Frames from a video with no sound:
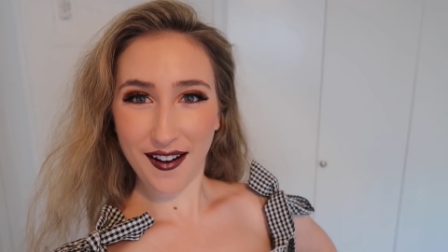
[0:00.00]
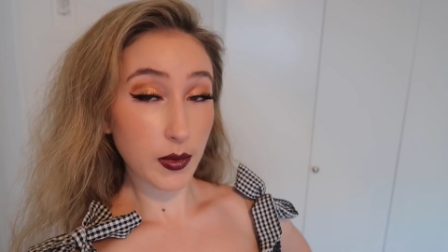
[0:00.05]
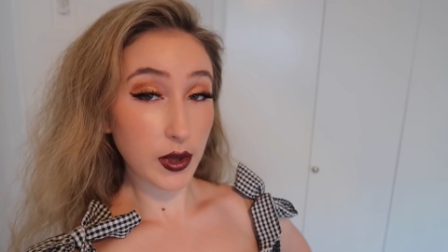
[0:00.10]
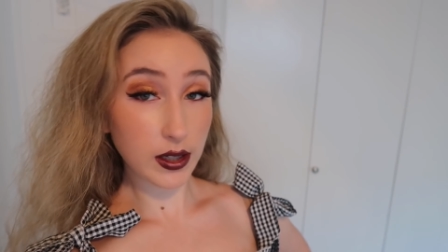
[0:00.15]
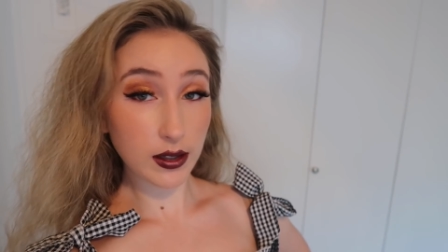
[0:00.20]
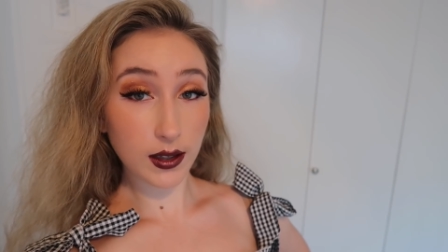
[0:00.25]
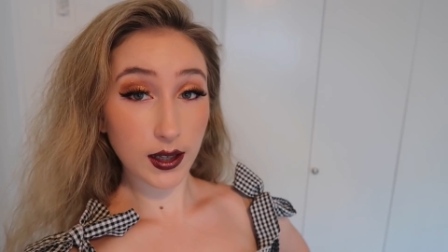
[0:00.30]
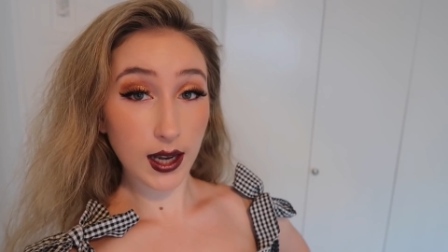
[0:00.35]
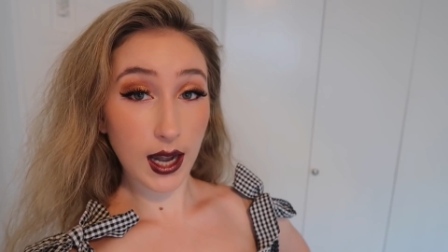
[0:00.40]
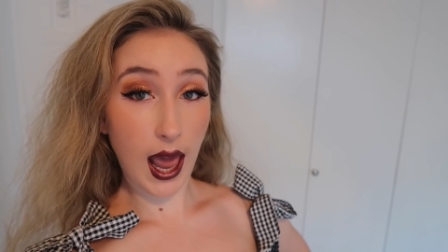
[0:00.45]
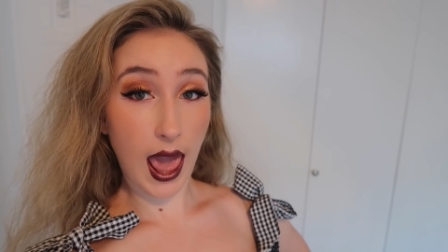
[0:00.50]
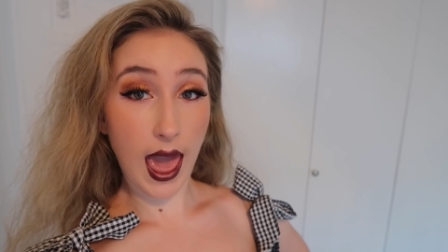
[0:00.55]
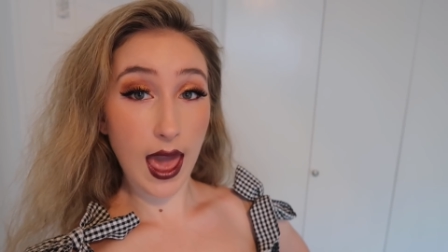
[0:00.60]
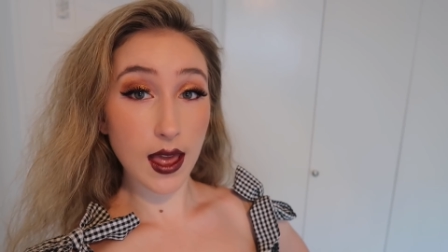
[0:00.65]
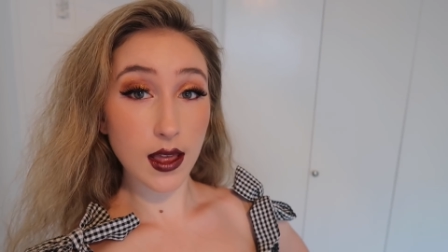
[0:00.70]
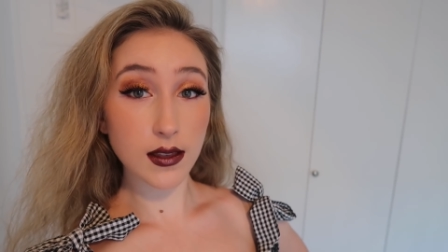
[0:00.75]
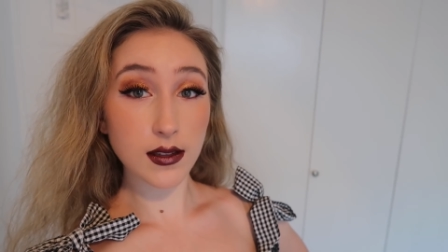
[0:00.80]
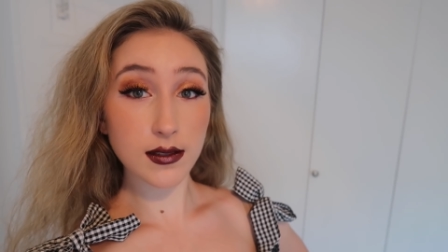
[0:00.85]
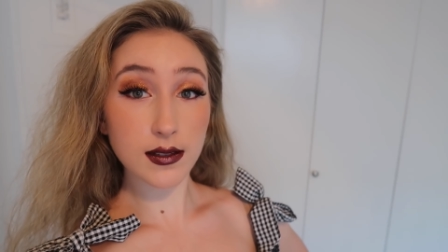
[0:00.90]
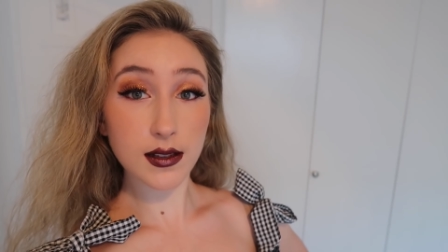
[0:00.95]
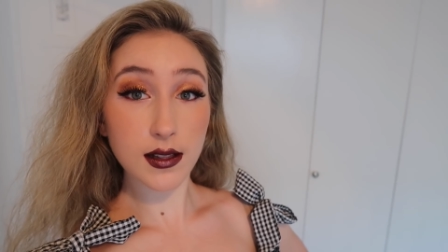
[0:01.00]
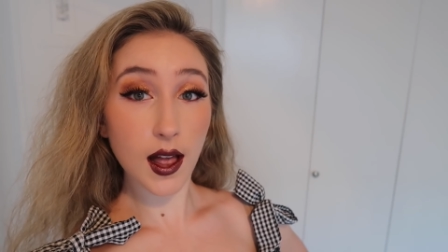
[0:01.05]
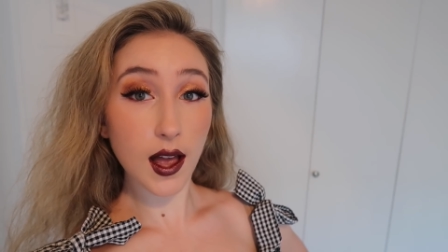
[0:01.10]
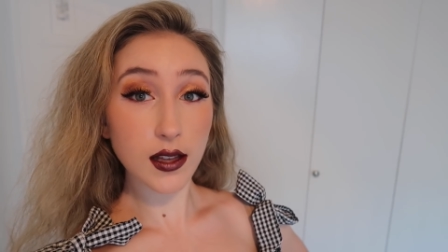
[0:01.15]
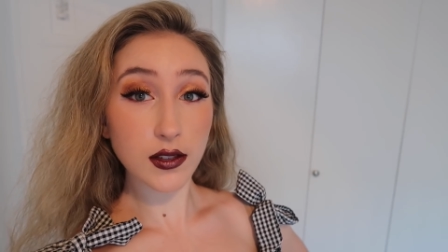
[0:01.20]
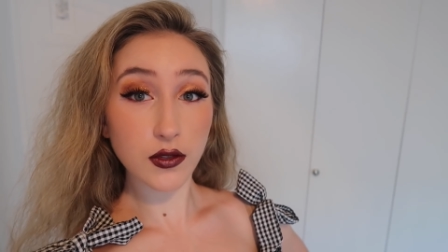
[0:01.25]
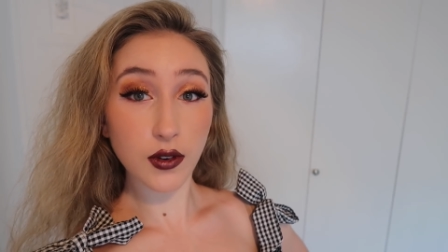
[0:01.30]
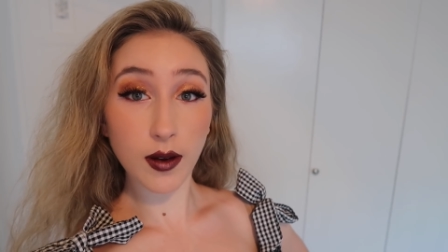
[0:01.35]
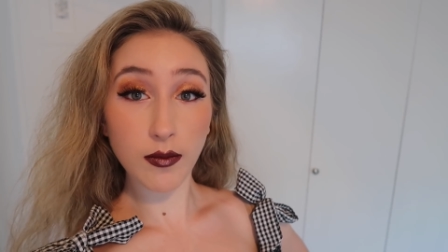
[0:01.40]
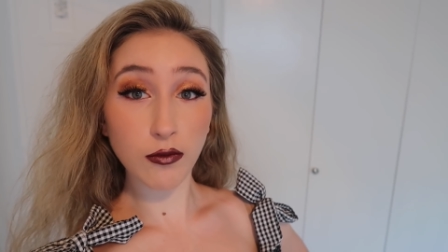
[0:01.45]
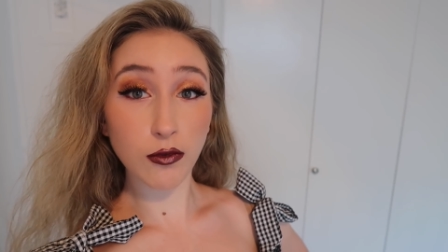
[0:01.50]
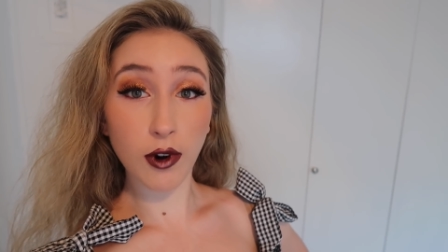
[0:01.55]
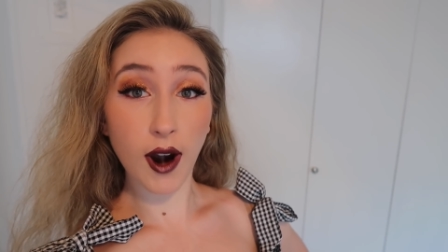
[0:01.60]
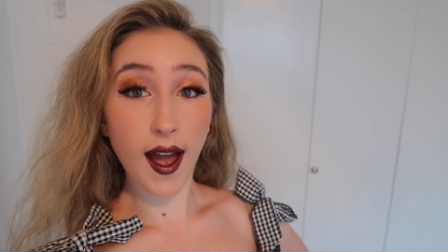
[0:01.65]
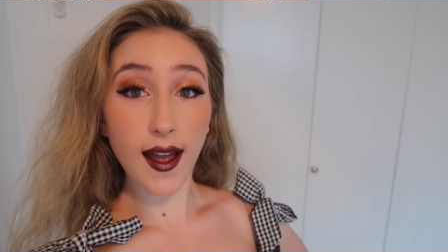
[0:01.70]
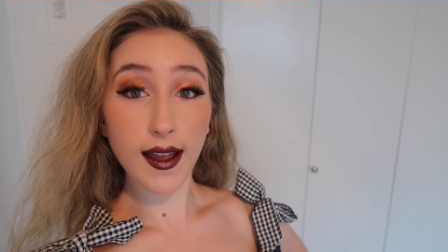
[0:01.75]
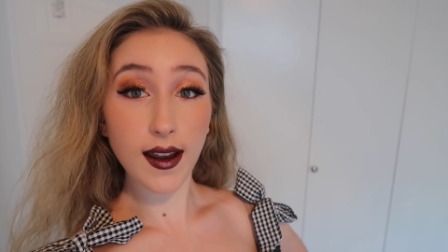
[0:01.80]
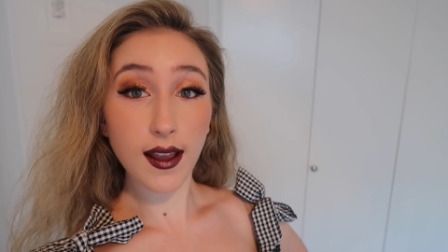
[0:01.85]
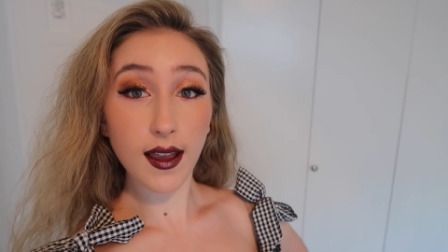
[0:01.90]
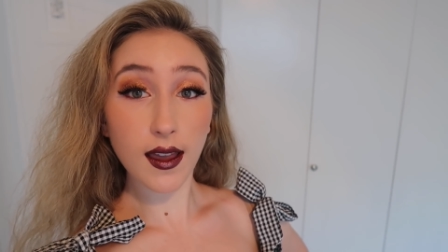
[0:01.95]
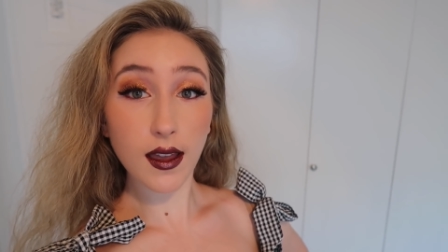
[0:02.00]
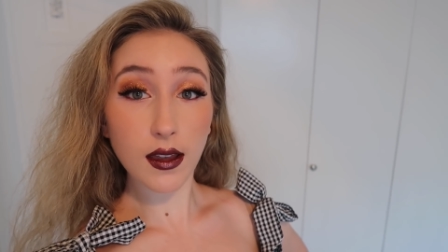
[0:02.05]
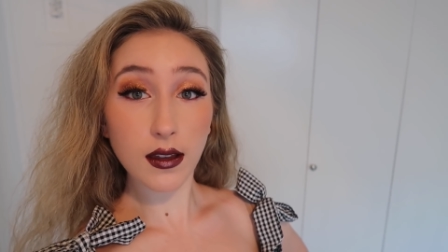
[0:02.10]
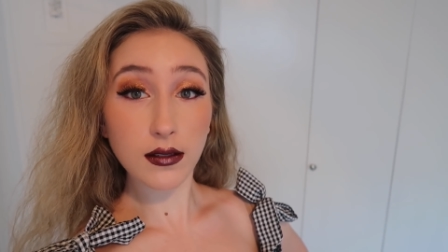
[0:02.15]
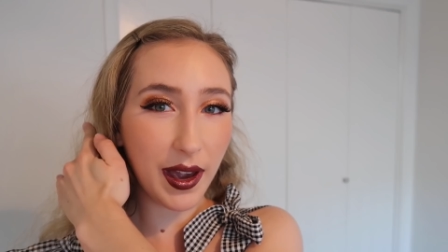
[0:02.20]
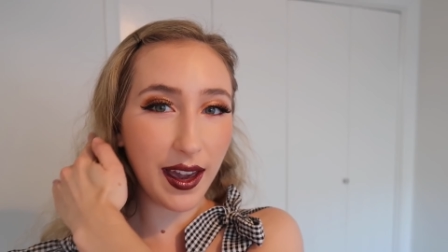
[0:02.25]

I better get an A in this class or I'm rioting.